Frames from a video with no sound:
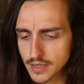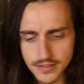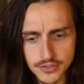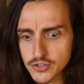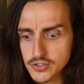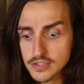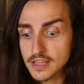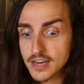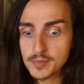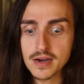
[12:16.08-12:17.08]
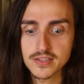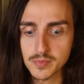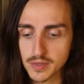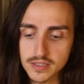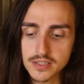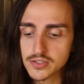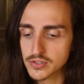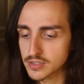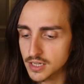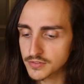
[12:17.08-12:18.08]
And there's just a lot of possibilities.
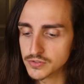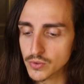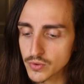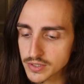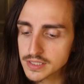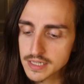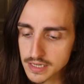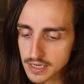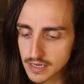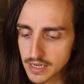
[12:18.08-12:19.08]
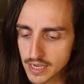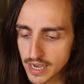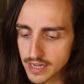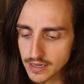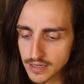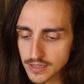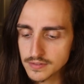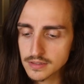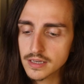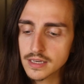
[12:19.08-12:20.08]
There's a lot of doors here. And
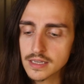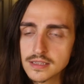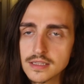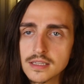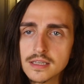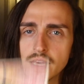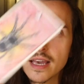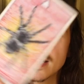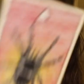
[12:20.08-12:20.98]
even looking at the eight